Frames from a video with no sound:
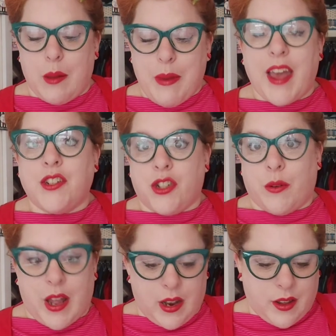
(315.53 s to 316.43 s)
Paige
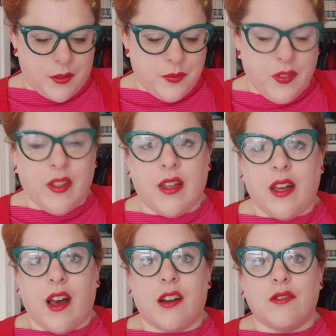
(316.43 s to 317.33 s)
Joanna.
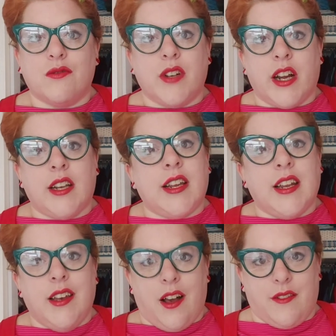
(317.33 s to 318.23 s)
I really
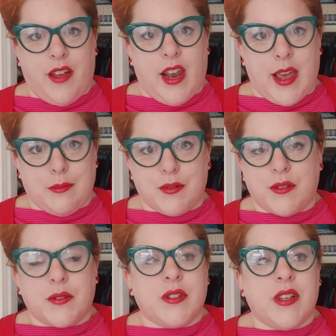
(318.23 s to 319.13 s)
love her
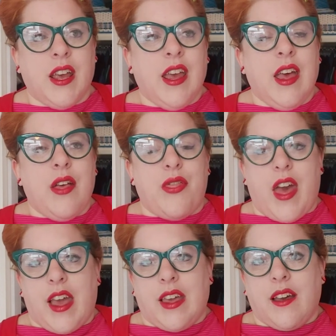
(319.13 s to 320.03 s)
labels.
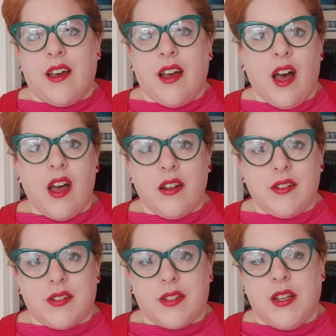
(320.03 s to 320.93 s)
They
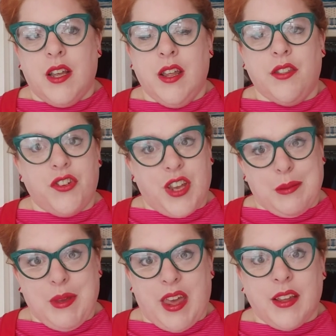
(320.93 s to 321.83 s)
aren't the
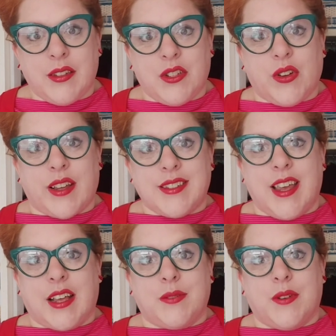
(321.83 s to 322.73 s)
cheapest. You get
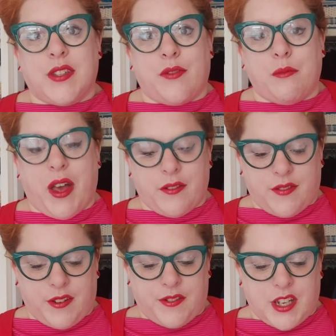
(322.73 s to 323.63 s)
6 for
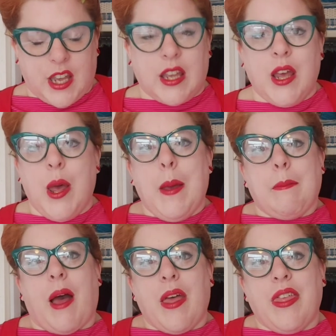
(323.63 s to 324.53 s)
£7.50,
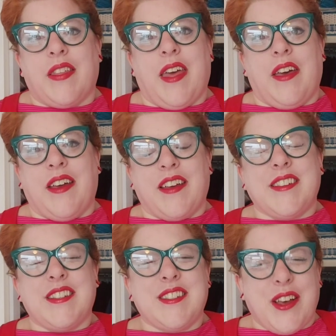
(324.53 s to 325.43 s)
but I think they are
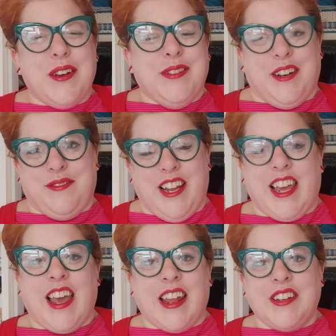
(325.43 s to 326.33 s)
so
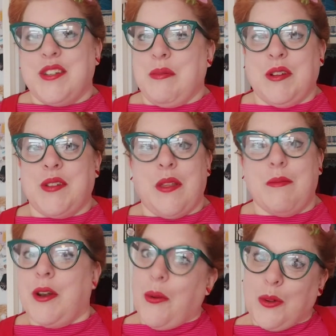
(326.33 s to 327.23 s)
lovely and I just want to sew them
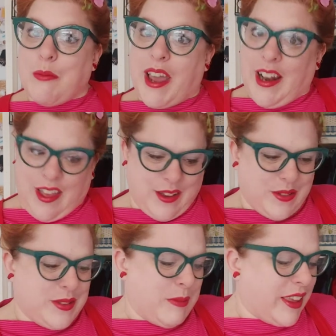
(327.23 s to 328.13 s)
in all my
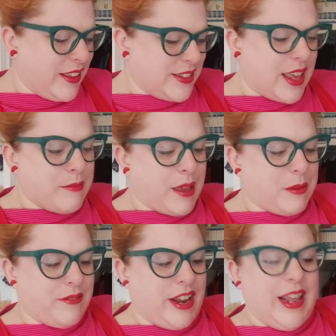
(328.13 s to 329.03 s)
clothes because they make
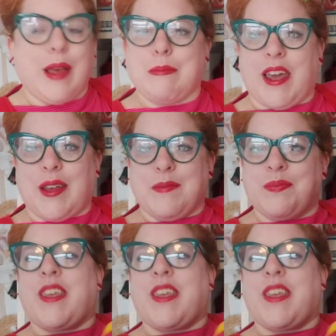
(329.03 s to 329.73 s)
me really happy.